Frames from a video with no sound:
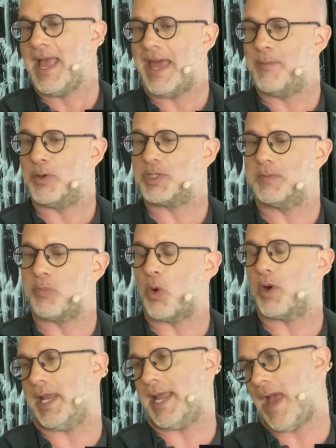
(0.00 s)
and most
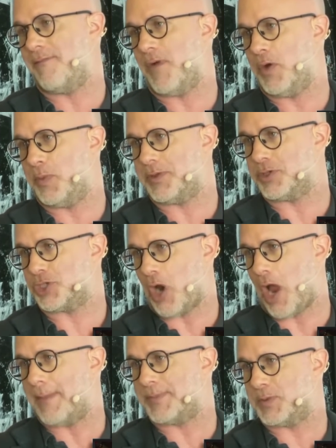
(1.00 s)
importantly, have fun with the
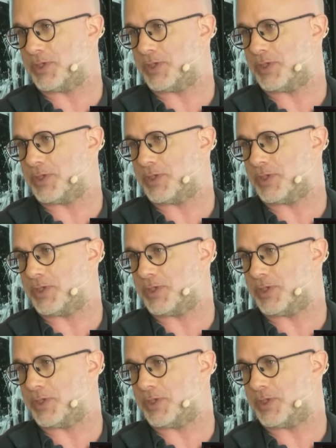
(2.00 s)
straps,